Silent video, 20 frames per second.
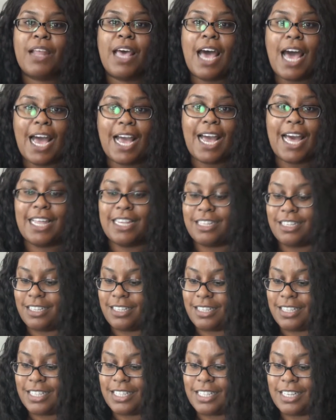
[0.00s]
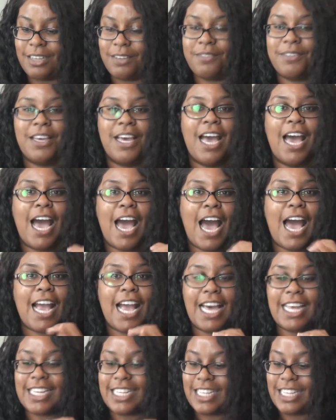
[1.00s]
I gotta look this up. I
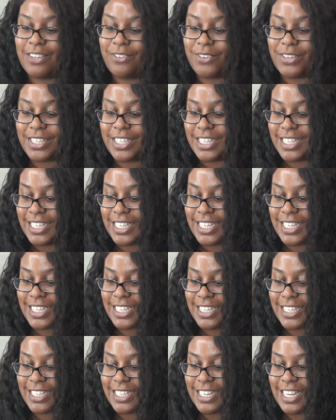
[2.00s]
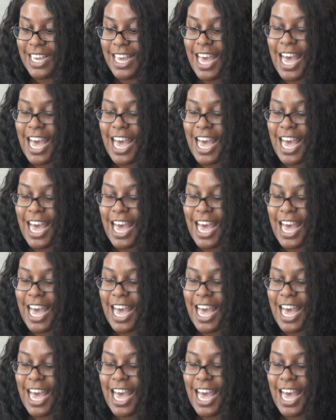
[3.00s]
gotta see what this is.